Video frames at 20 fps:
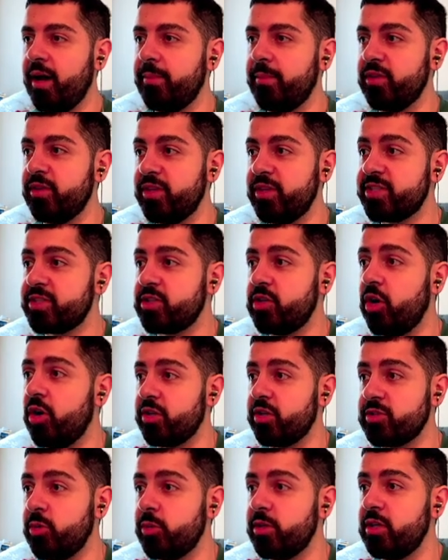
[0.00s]
This card is
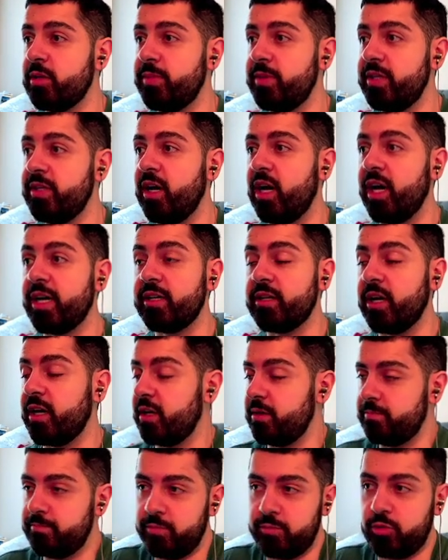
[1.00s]
going to be a
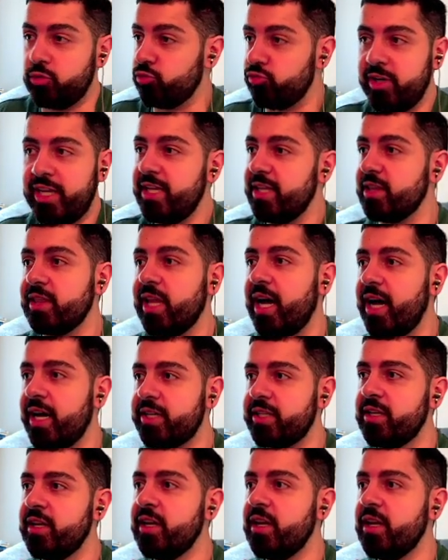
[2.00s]
great lock.